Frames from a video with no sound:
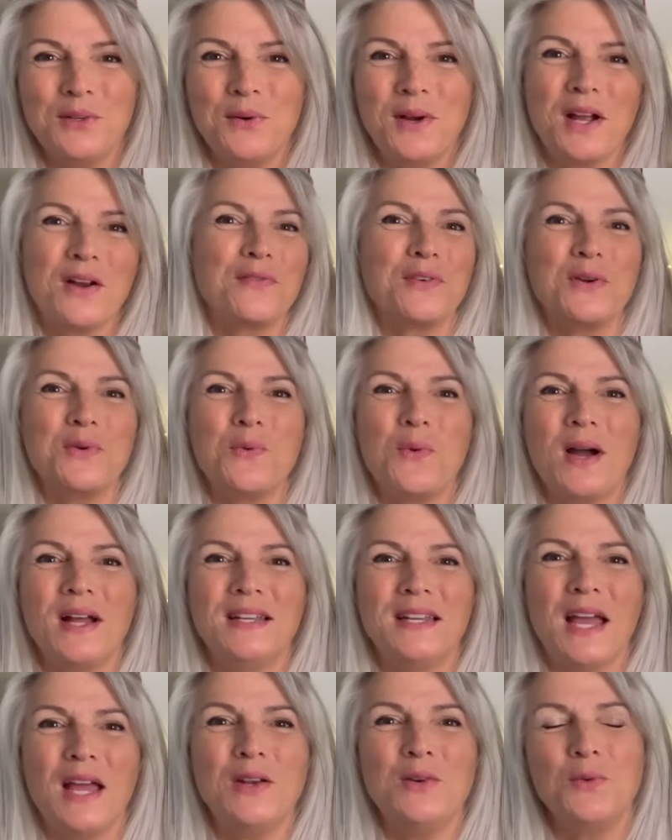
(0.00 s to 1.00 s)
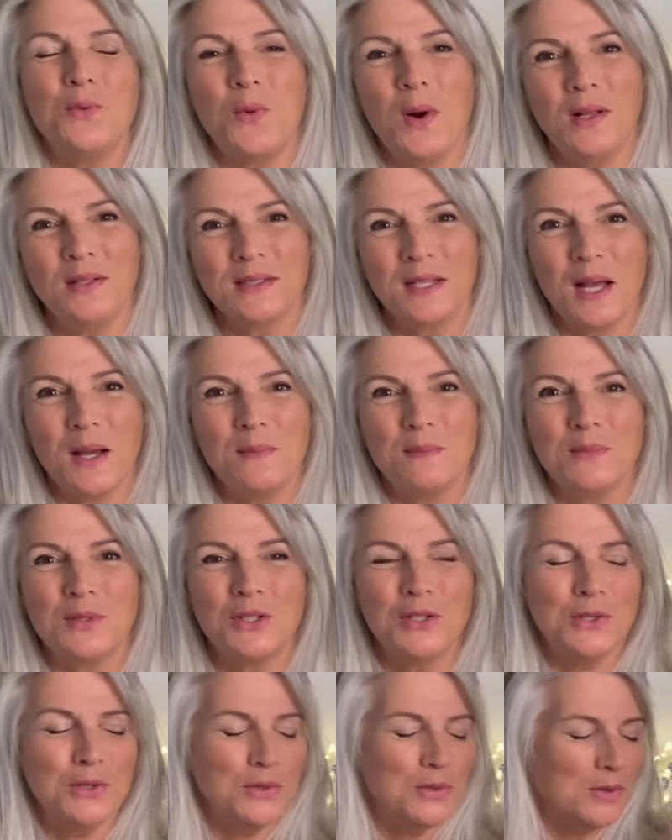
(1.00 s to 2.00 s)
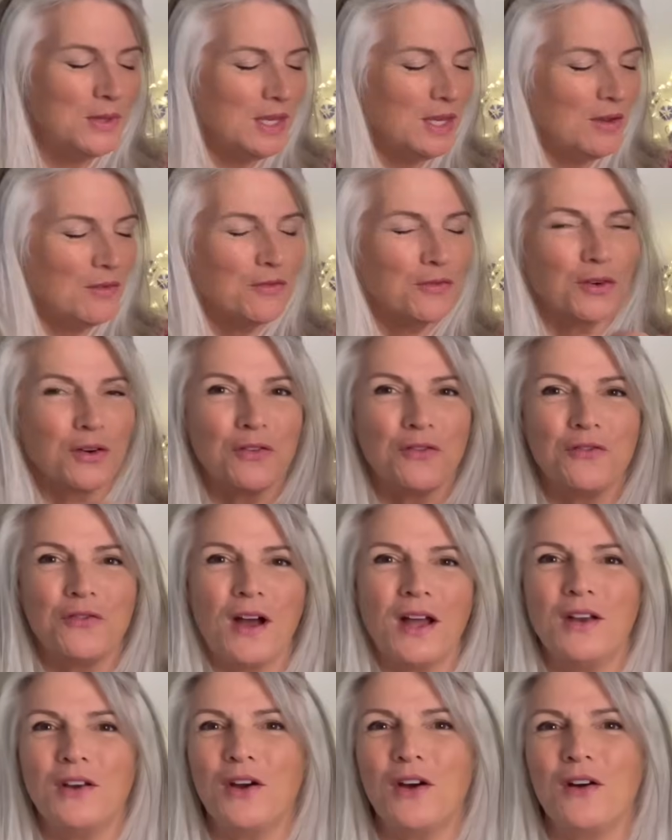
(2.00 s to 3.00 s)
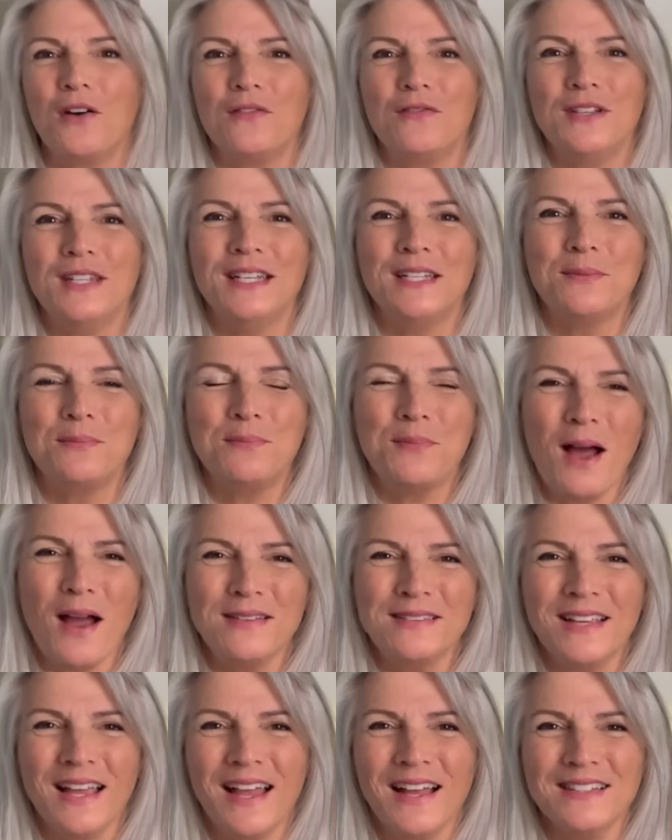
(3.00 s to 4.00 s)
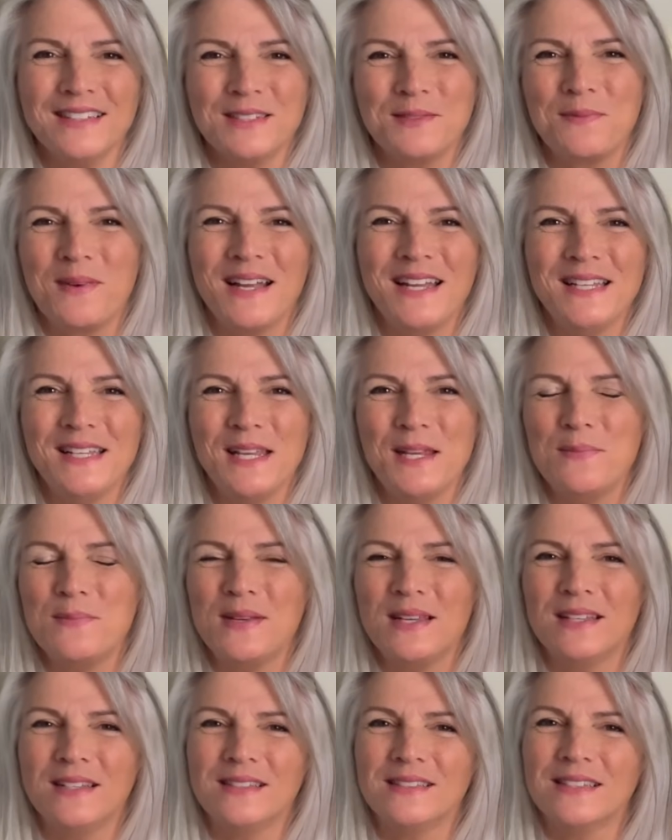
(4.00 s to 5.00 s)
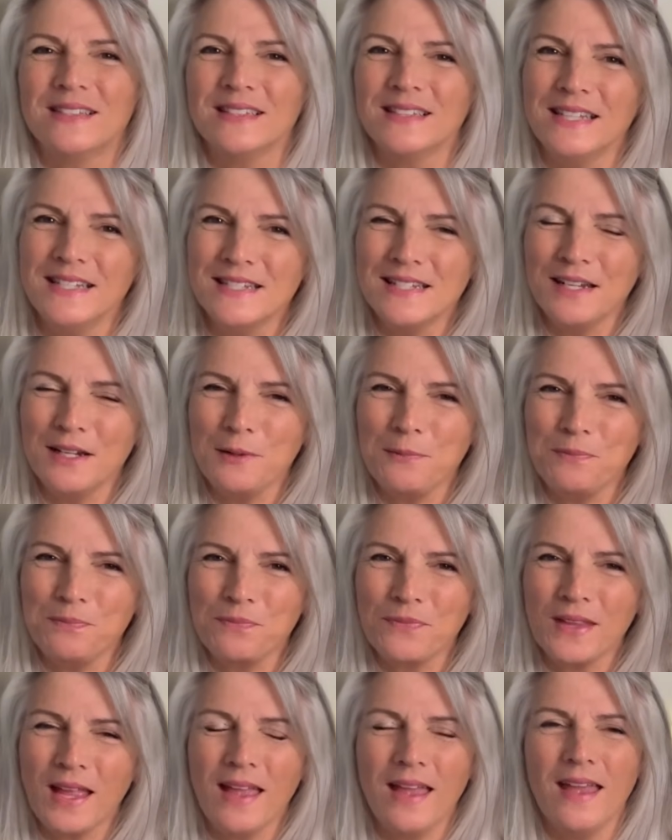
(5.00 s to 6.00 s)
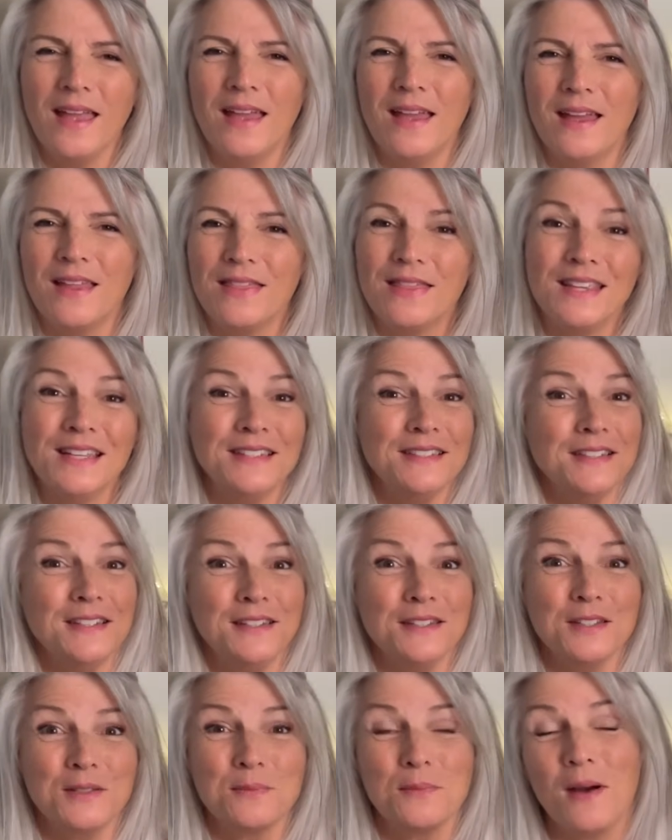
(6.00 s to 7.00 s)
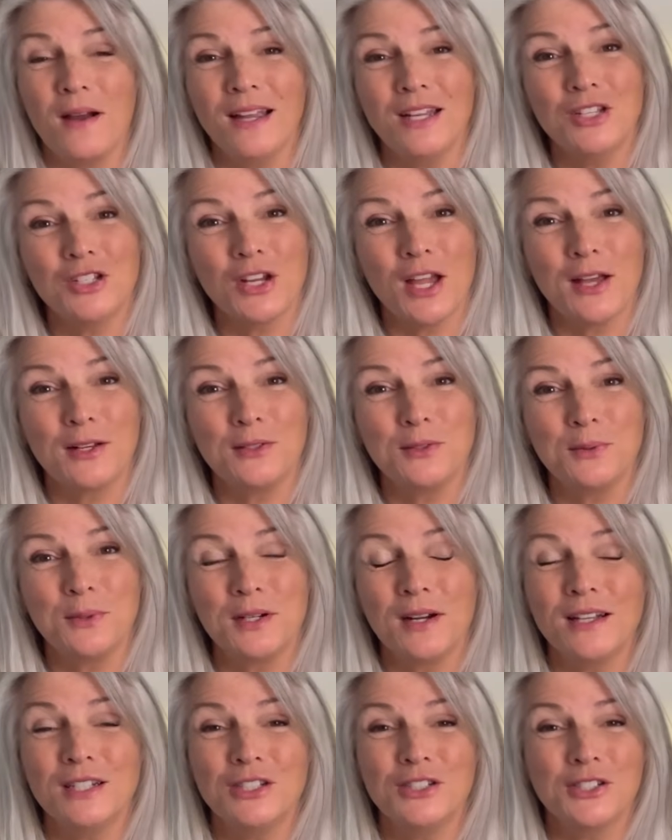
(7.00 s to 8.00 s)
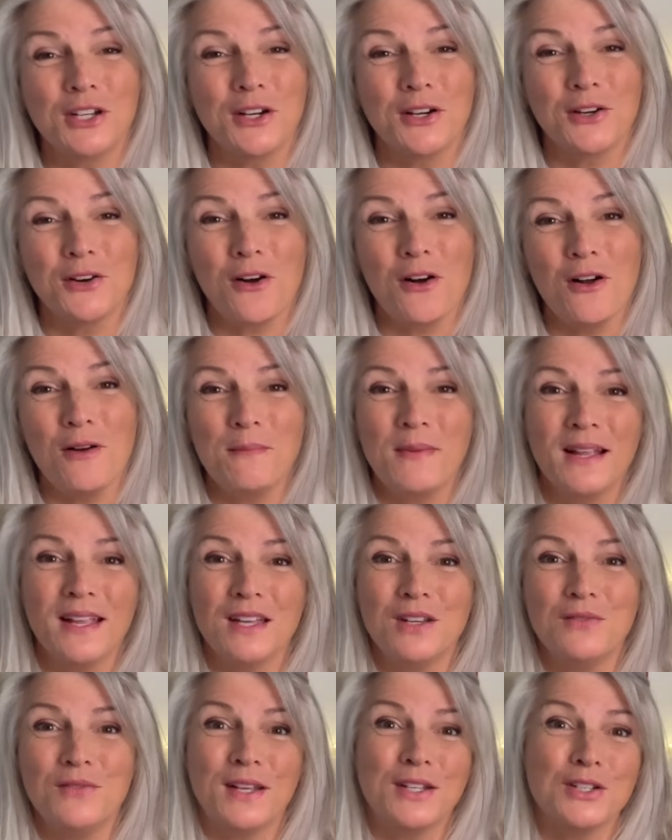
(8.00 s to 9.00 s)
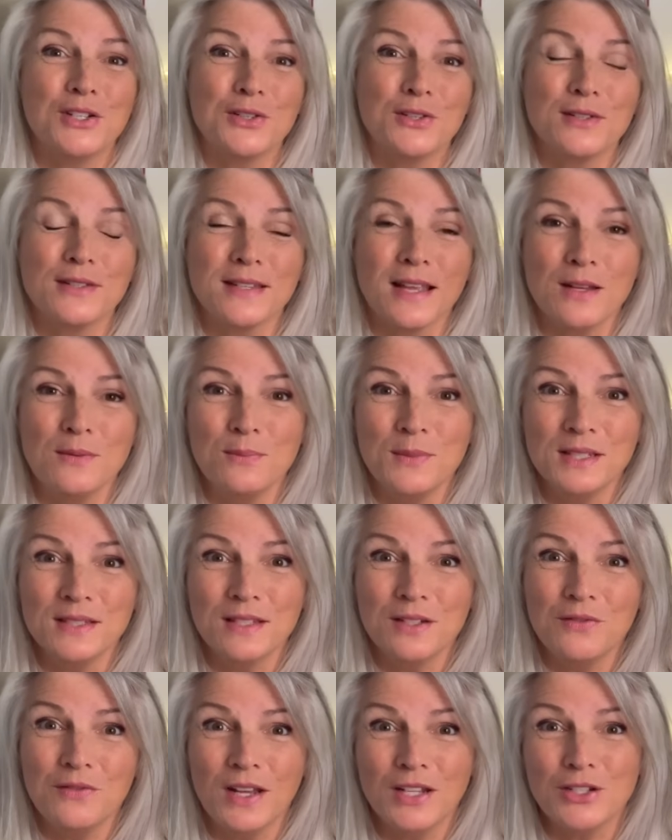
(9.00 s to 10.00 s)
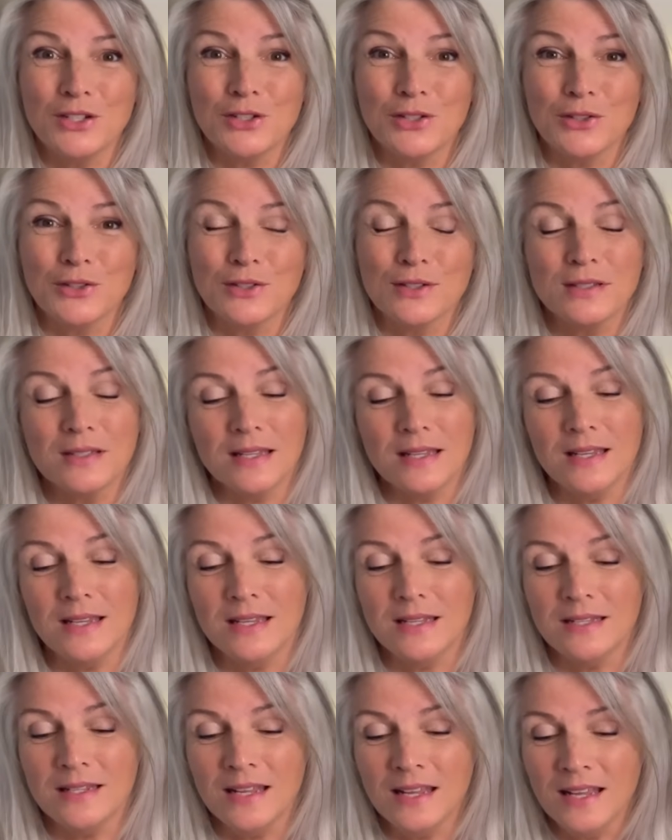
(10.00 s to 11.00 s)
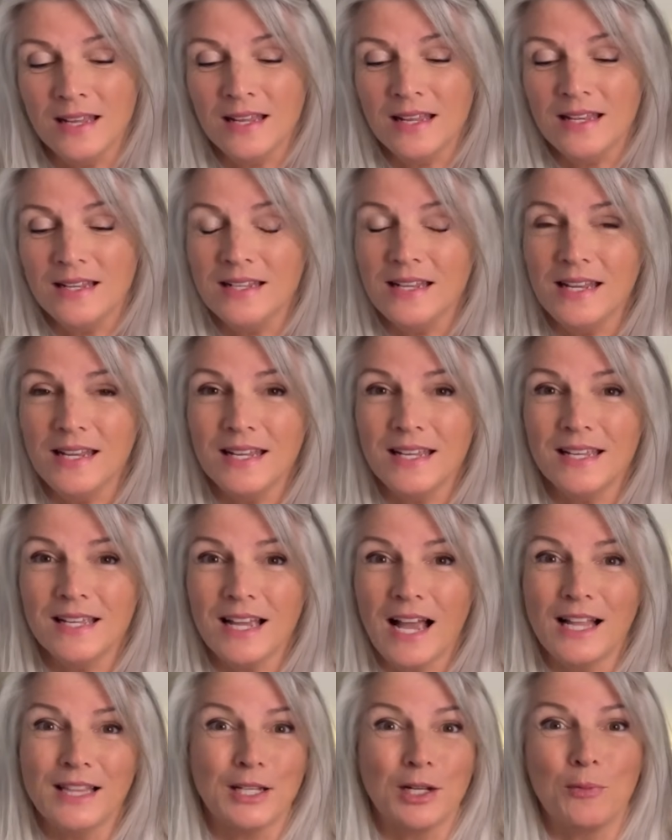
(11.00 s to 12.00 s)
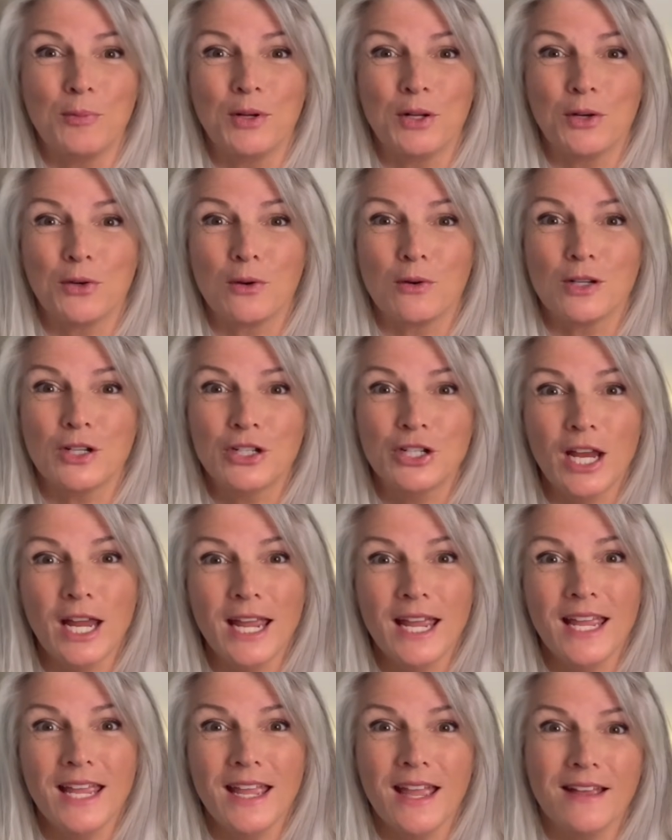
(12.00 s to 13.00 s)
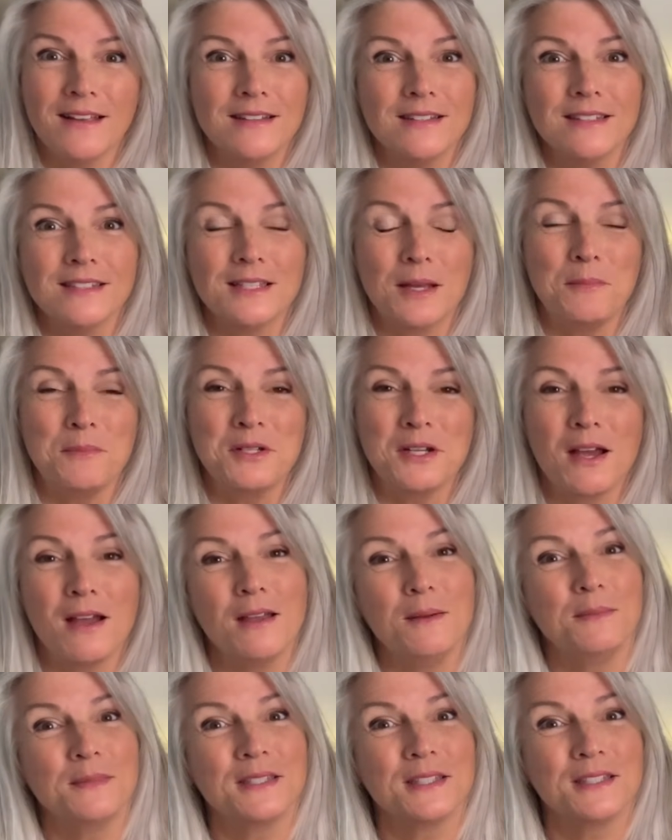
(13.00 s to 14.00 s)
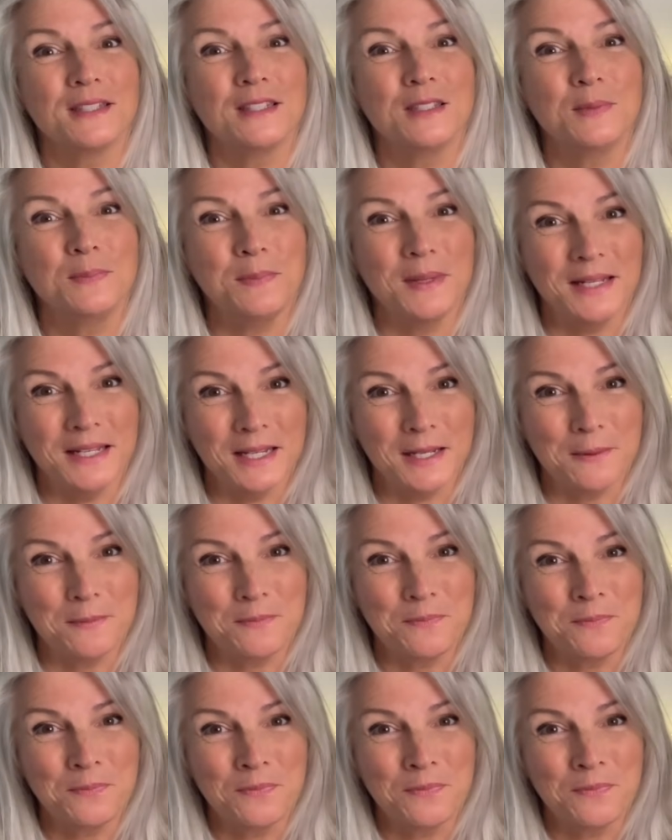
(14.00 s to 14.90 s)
everyone, and welcome to the For Fun of Knit podcast. My name is Linda, and this is my channel where I share all my adventures and misadventures in knitting, a little bit of crochet, and sometimes spinning.